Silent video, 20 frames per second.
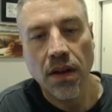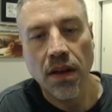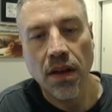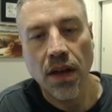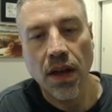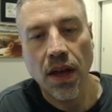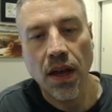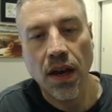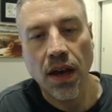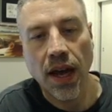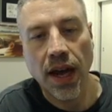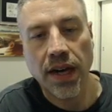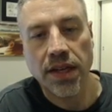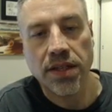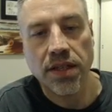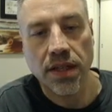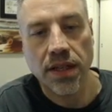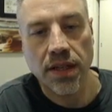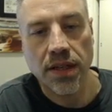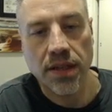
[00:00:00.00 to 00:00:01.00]
It
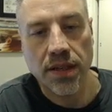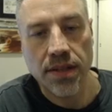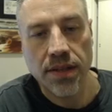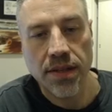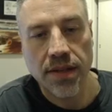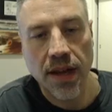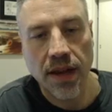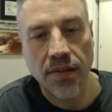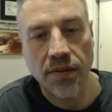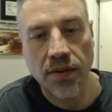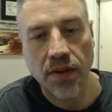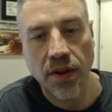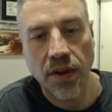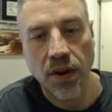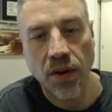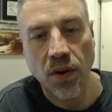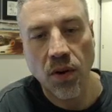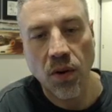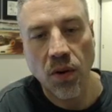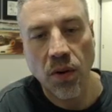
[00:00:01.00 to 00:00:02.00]
actually saves all
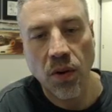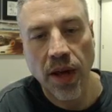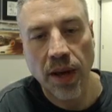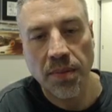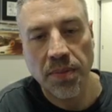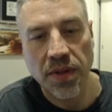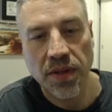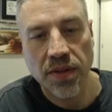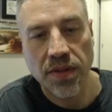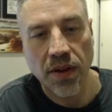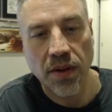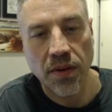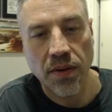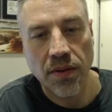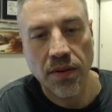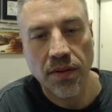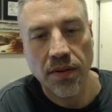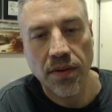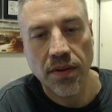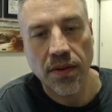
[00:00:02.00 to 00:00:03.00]
your old
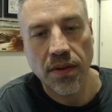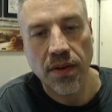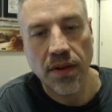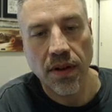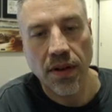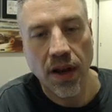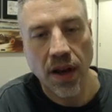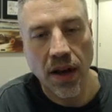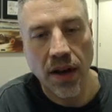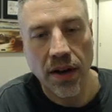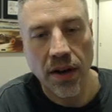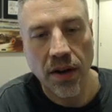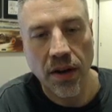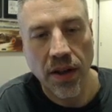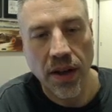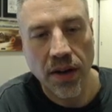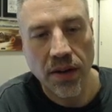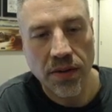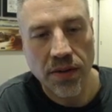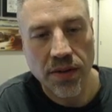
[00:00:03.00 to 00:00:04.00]
episodes. Now I know
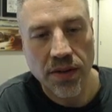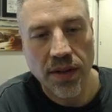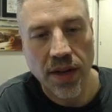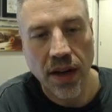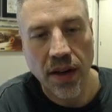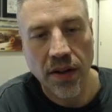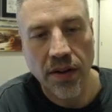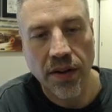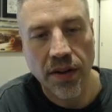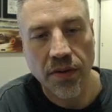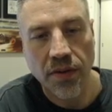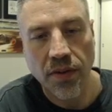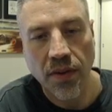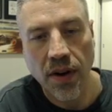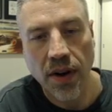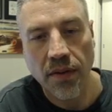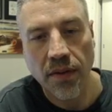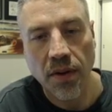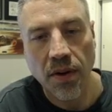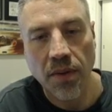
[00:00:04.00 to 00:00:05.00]
they don't stay on there
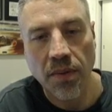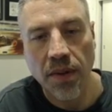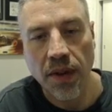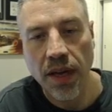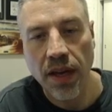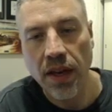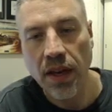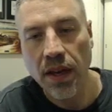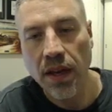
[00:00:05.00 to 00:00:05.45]
forever, but